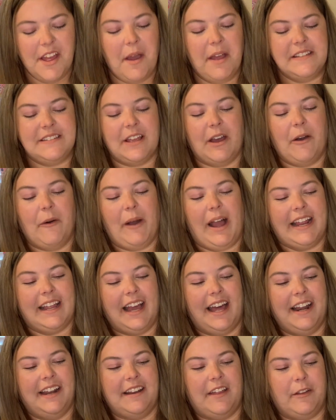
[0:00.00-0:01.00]
So I
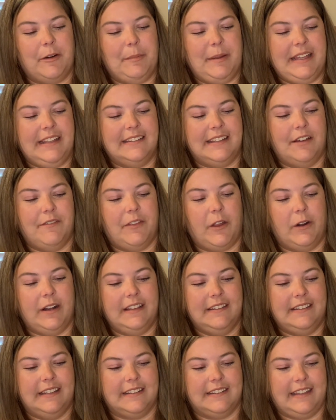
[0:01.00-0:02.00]
got another piece of
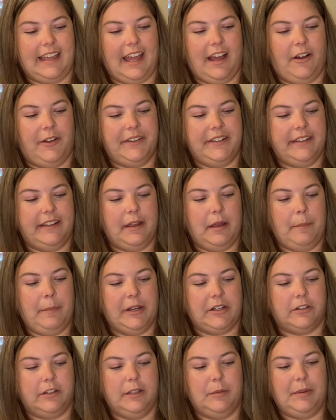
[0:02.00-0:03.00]
36 count
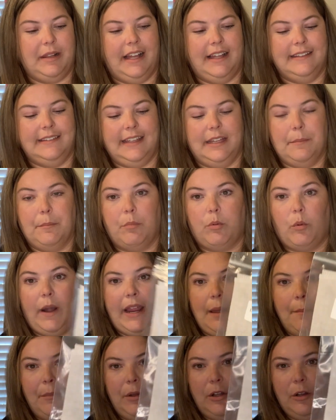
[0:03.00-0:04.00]
Picture This Plus in
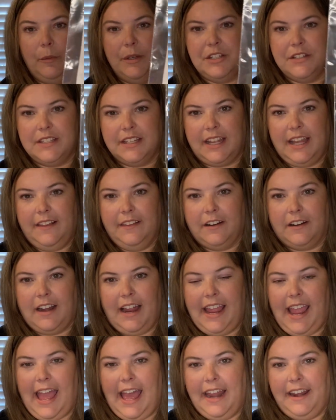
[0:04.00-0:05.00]
Bramble, which is a color
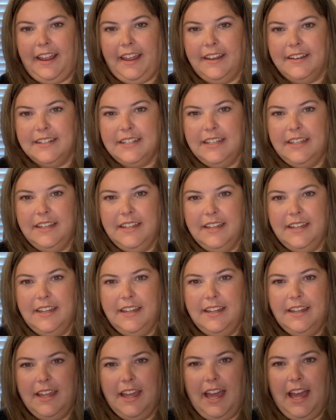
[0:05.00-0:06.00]
I haven't
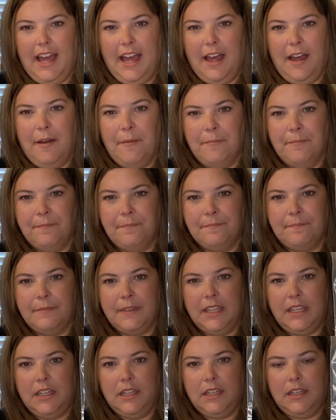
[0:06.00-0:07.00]

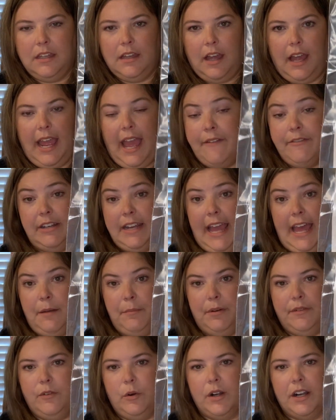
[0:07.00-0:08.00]
had
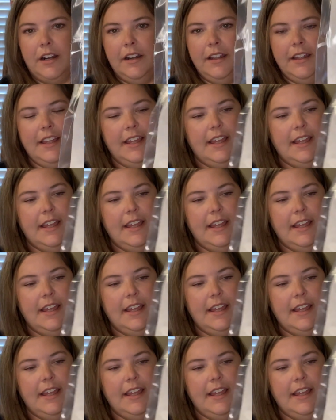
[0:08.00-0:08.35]
before.